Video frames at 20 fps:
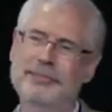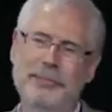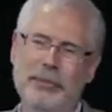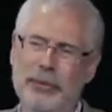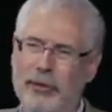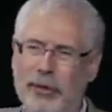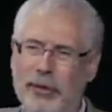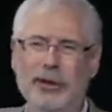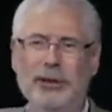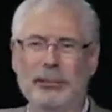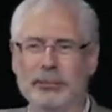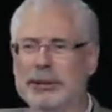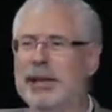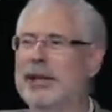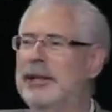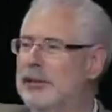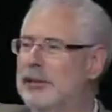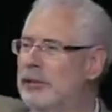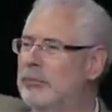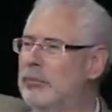Professor
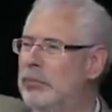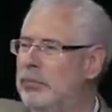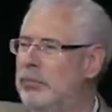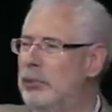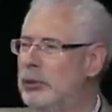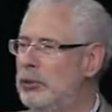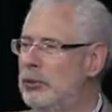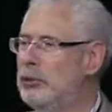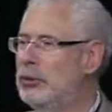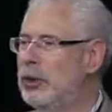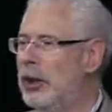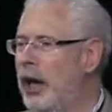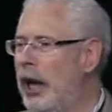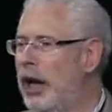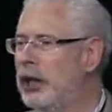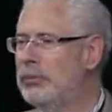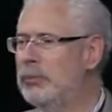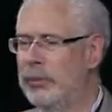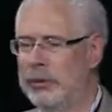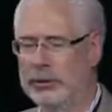Blank, they're using a
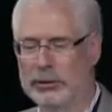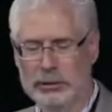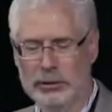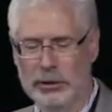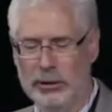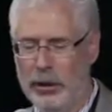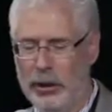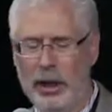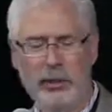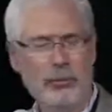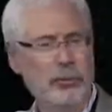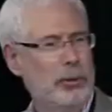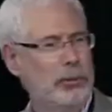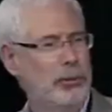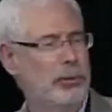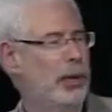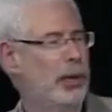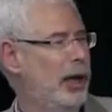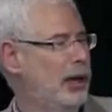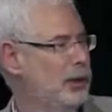hospital. Okay, well,
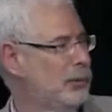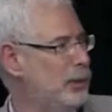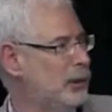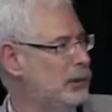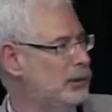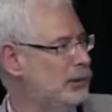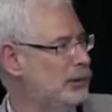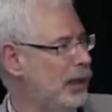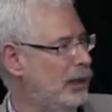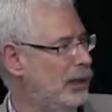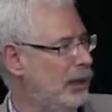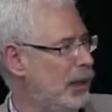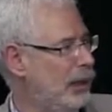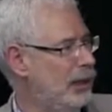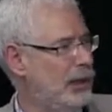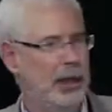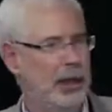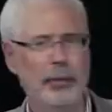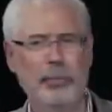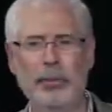will the hospital let
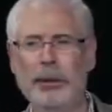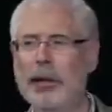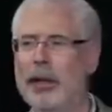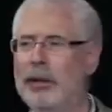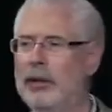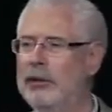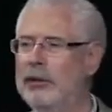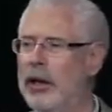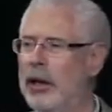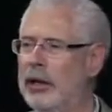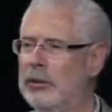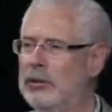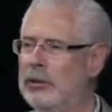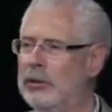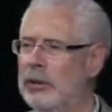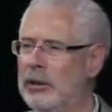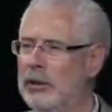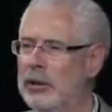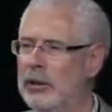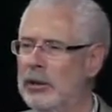any hip in any doctor?
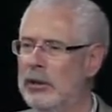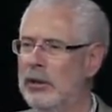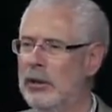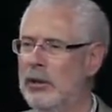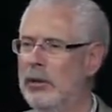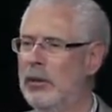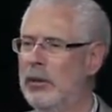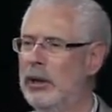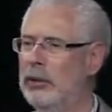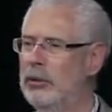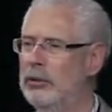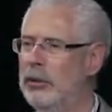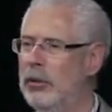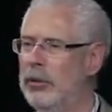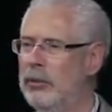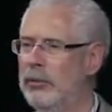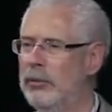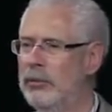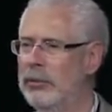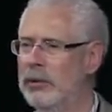Oh, I don't
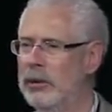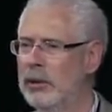know.